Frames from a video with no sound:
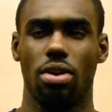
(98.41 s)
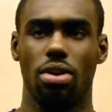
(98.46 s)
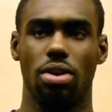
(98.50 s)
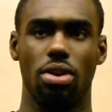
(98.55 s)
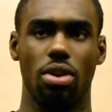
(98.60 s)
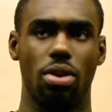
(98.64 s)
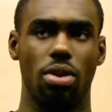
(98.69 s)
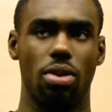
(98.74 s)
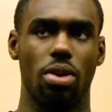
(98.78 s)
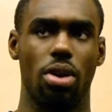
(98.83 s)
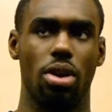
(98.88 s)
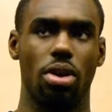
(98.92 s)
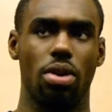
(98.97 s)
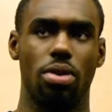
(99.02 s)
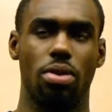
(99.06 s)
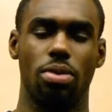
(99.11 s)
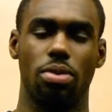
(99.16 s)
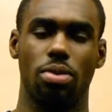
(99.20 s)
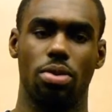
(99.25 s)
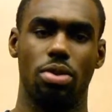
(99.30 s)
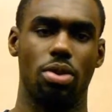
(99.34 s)
you know,
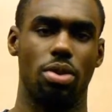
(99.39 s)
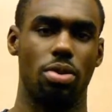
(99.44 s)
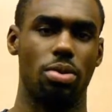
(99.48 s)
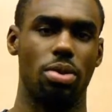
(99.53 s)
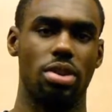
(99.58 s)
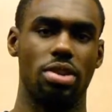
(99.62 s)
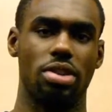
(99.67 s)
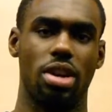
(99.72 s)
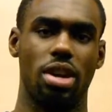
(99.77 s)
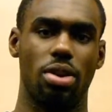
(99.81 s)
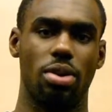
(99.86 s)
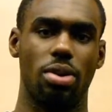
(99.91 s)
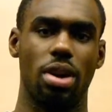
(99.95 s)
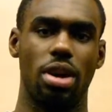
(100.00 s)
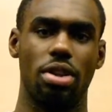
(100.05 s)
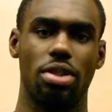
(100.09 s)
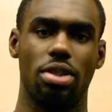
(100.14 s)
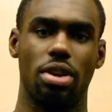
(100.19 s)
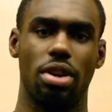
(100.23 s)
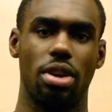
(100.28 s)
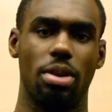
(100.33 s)
we just got to go
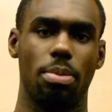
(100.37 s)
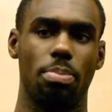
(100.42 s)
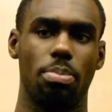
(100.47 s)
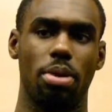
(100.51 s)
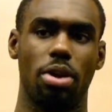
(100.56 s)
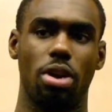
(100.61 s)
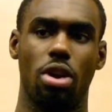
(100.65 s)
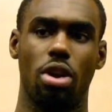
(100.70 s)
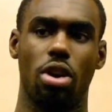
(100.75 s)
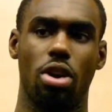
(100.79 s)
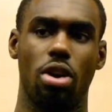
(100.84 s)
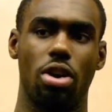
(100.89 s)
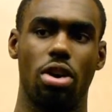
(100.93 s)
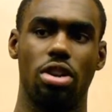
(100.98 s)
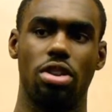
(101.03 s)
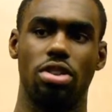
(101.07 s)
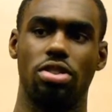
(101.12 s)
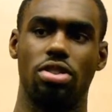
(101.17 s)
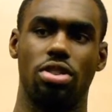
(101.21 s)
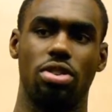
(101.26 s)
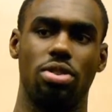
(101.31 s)
out there, play our hardest,